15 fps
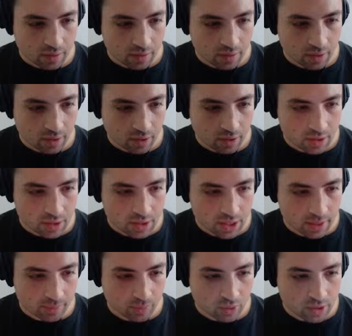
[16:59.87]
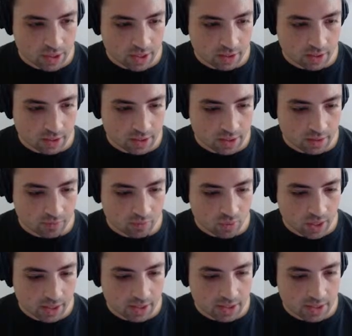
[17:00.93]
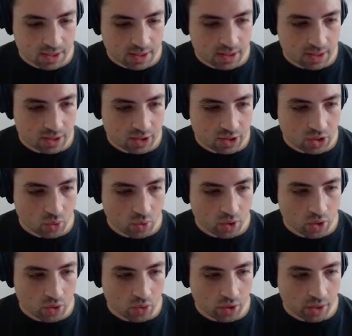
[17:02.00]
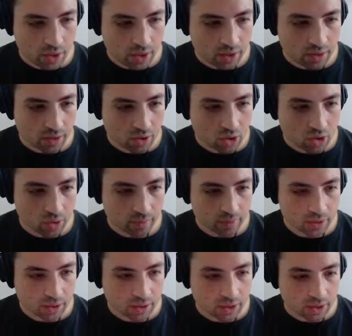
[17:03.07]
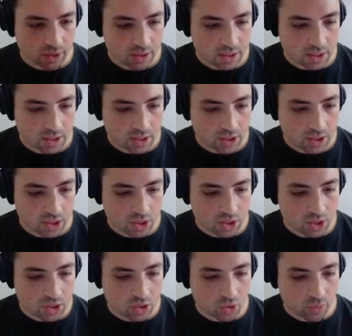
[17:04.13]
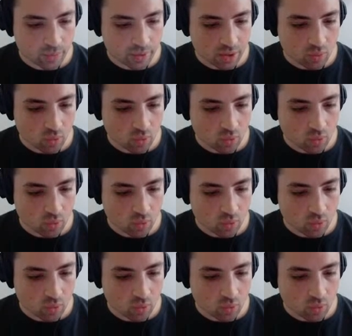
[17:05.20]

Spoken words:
thing in sample tank that's it. Why is this is so annoying? Oh my god, this is stupid.